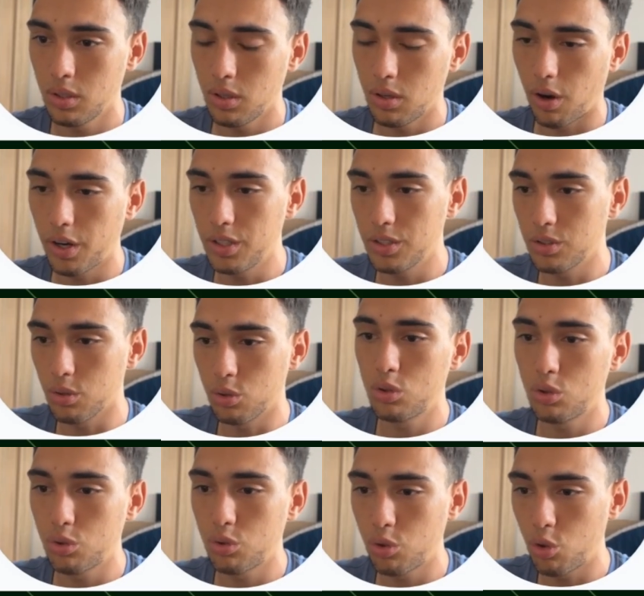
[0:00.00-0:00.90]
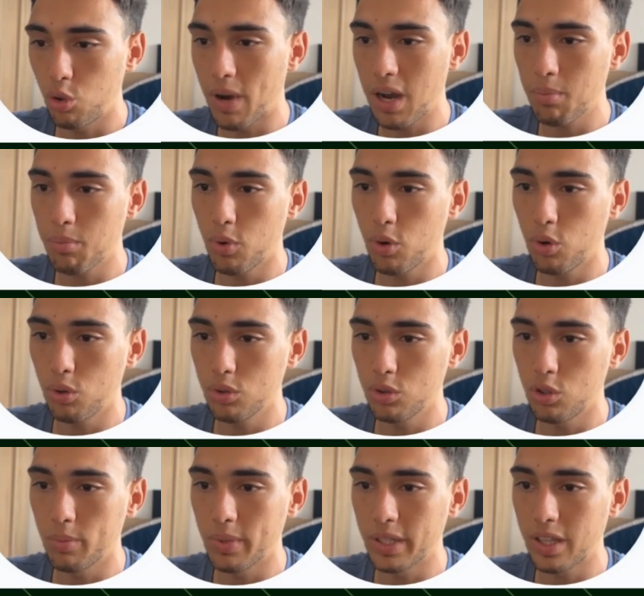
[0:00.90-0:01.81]
All right, so tumakbo,
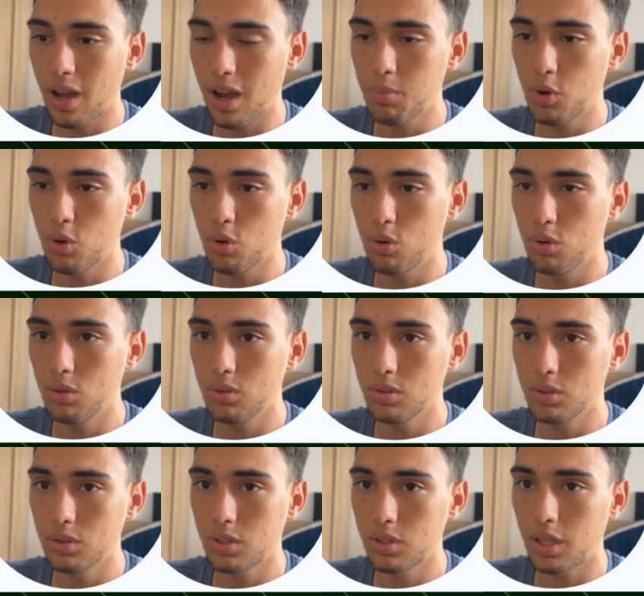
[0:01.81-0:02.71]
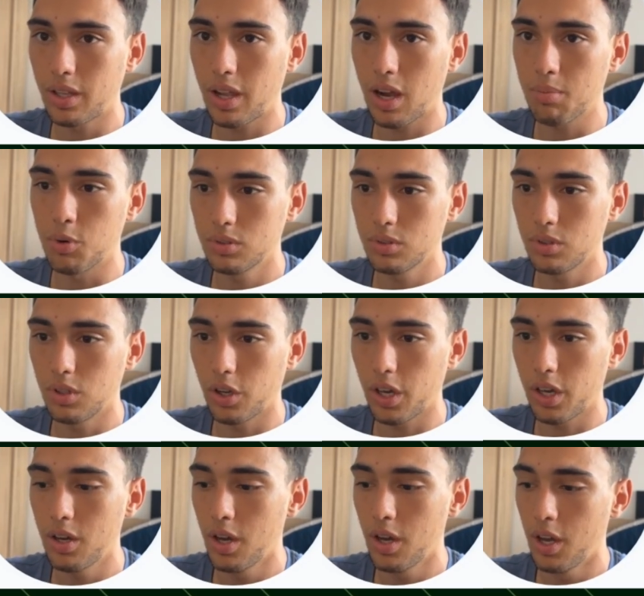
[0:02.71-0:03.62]
tumatakbo, tatakbo.
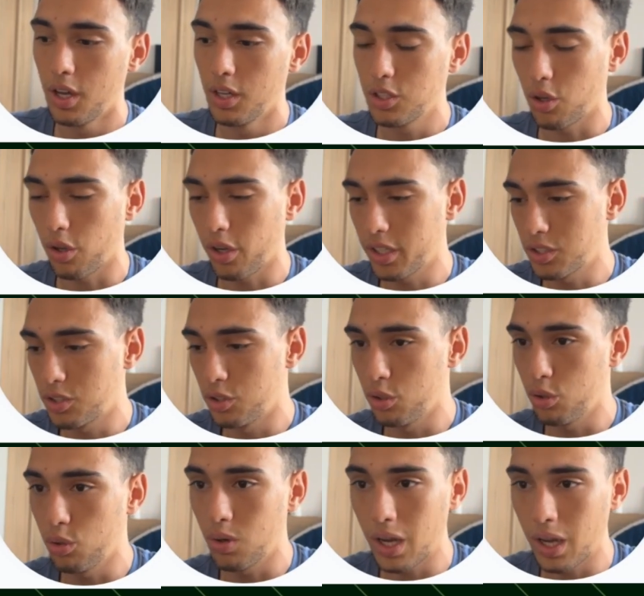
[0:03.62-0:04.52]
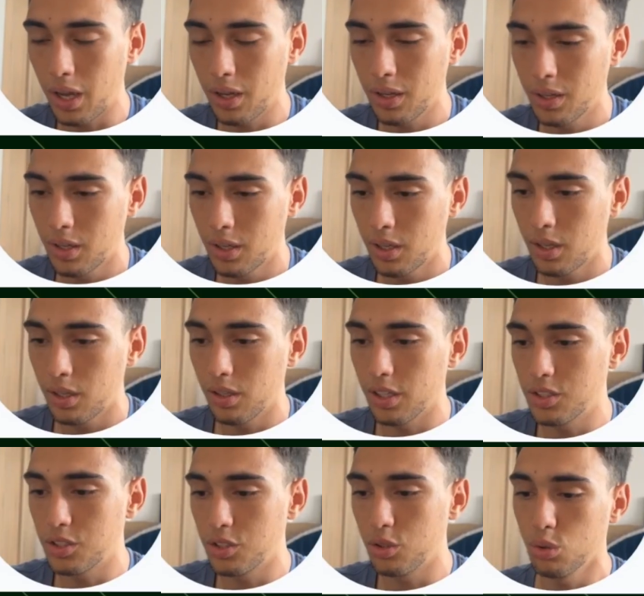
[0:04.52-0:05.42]
Okay, so let's
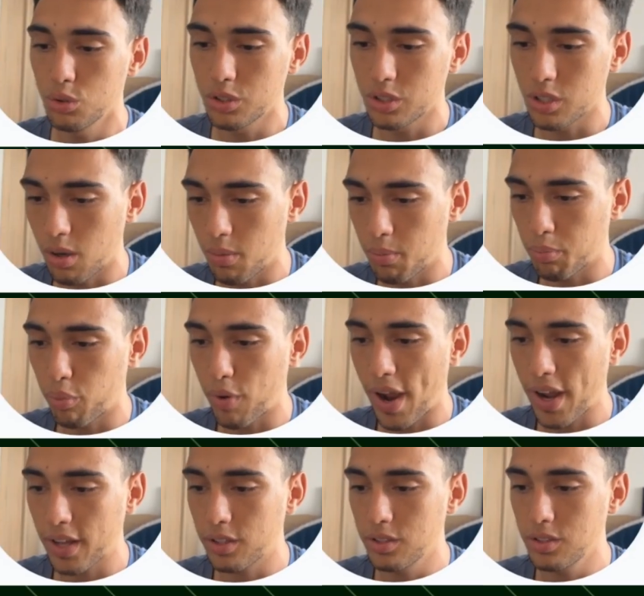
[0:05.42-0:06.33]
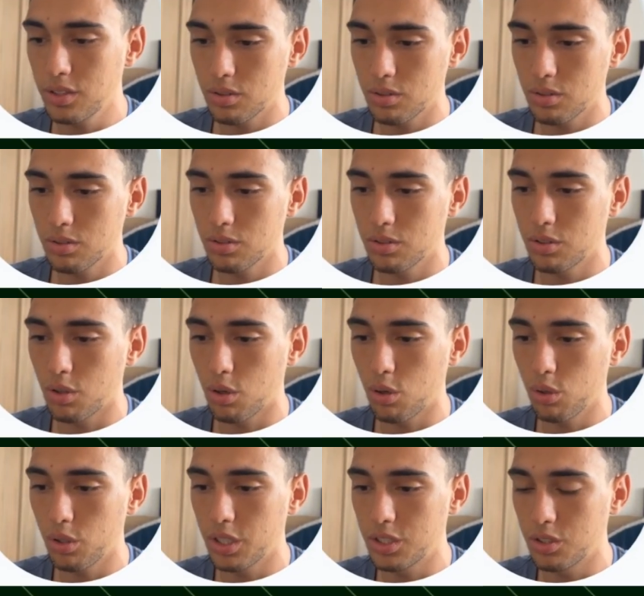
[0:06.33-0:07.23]
do some practice. So
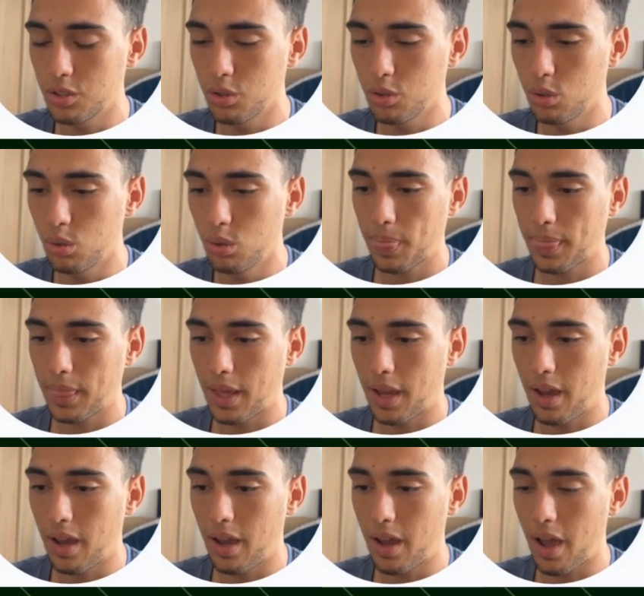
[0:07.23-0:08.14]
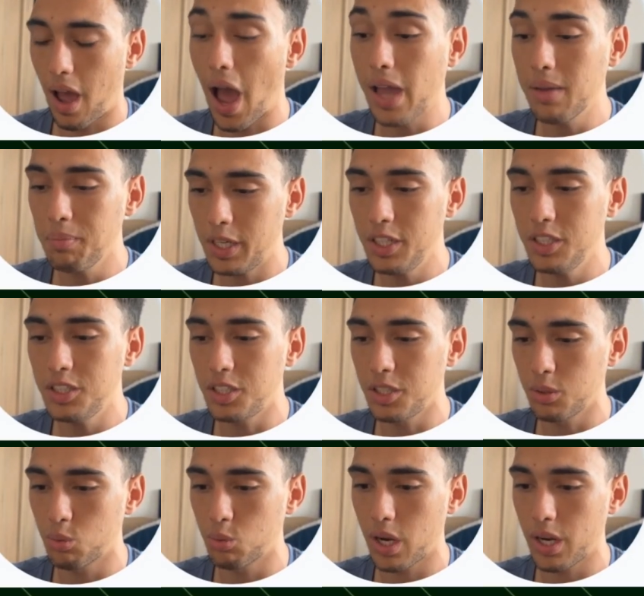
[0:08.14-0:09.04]
let's do I'm
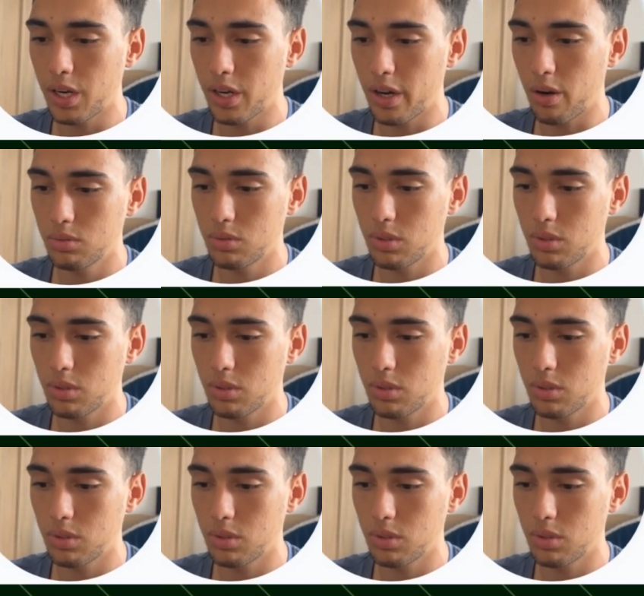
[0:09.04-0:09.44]
eating right now.